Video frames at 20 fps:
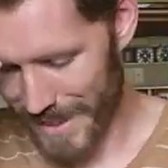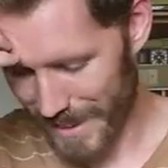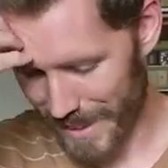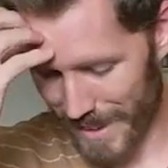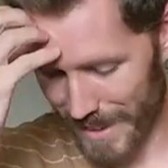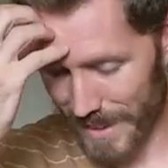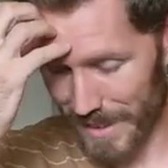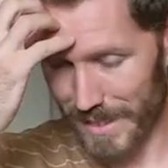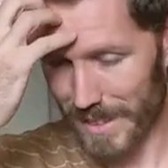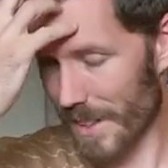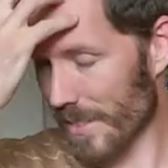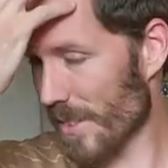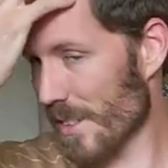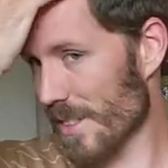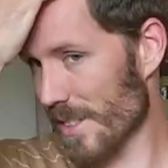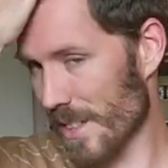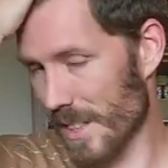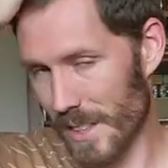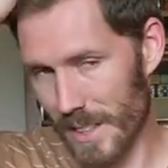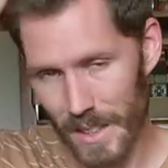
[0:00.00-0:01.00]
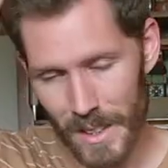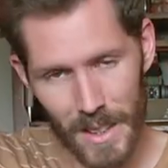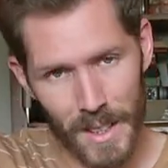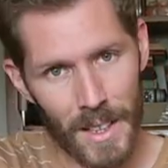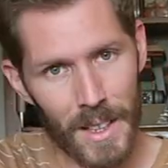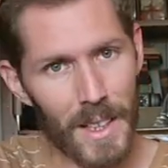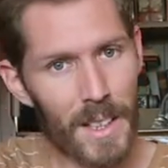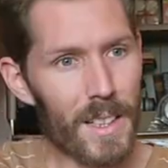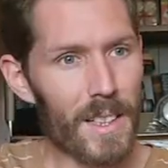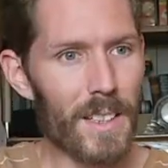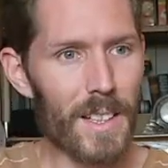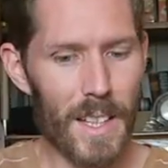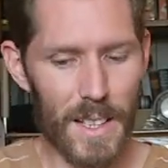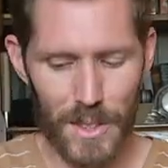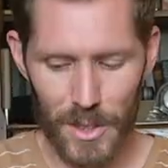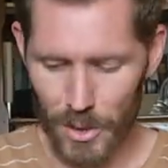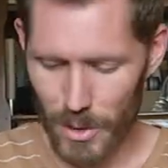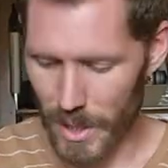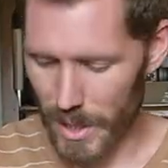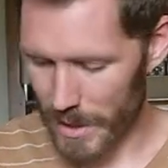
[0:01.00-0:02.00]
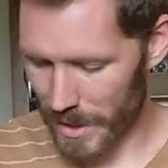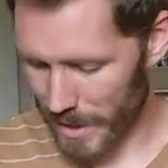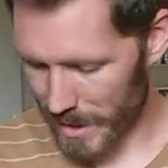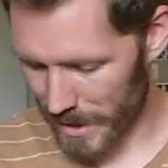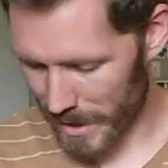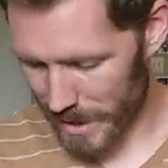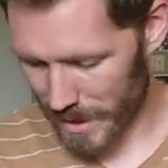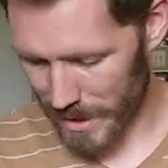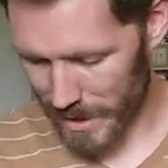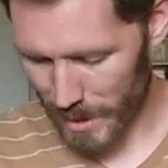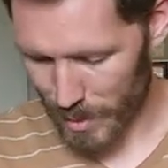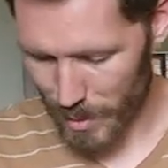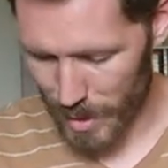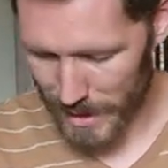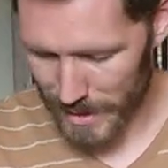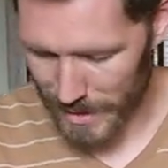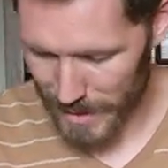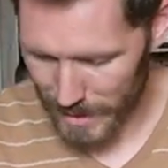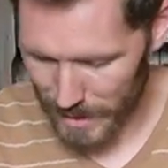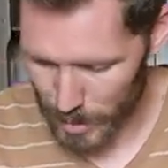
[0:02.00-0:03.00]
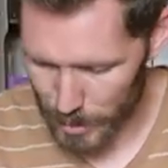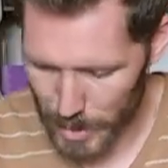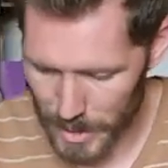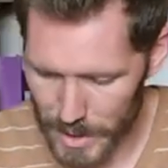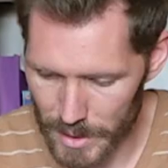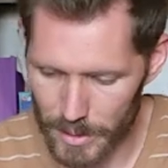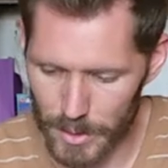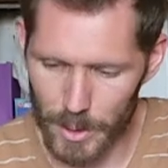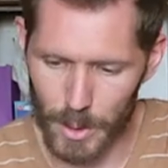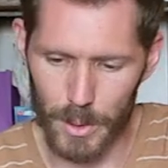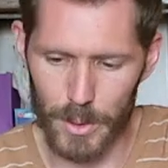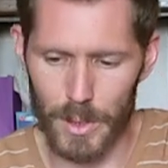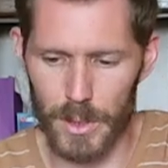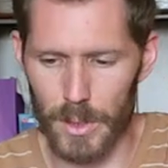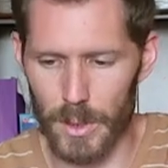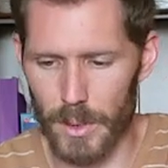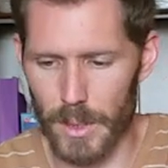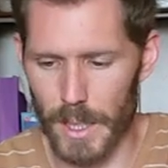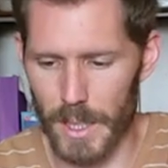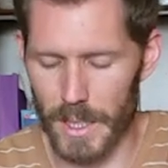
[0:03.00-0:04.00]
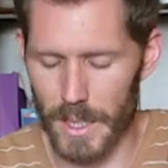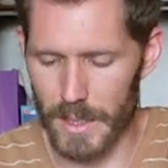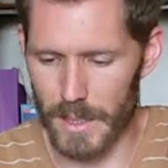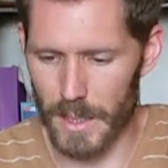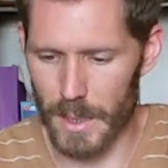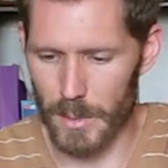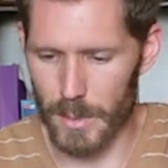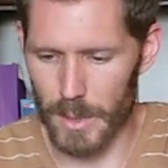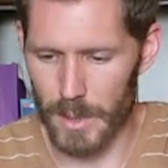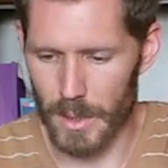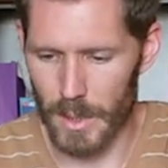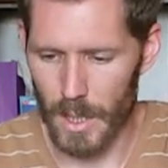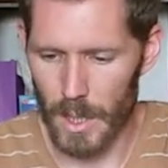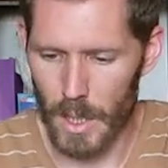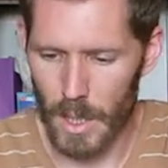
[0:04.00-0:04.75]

I like to have the seat dead straight, and it makes it a little bit difficult to do that at times.